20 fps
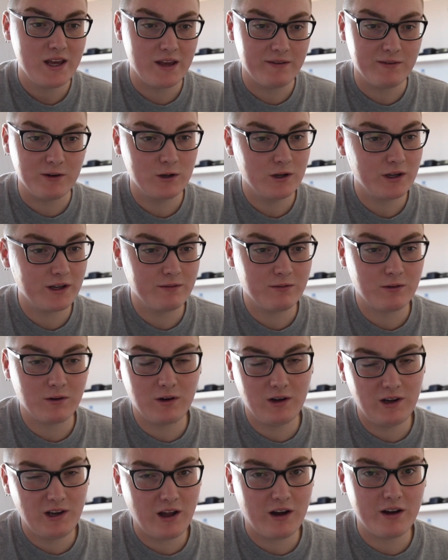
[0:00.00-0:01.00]
If you're looking
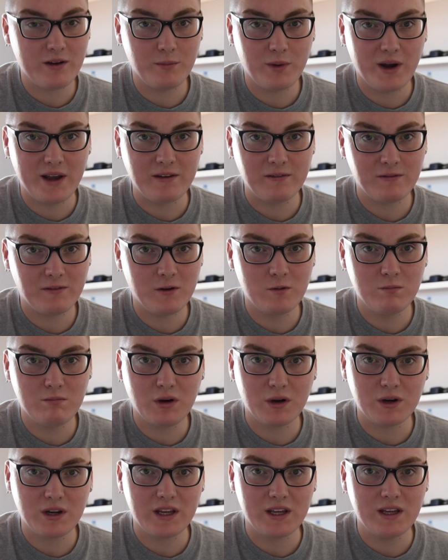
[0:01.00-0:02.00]
for a lightweight film
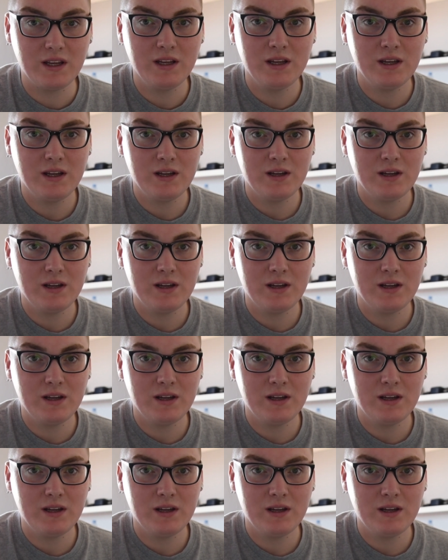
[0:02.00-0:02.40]
body,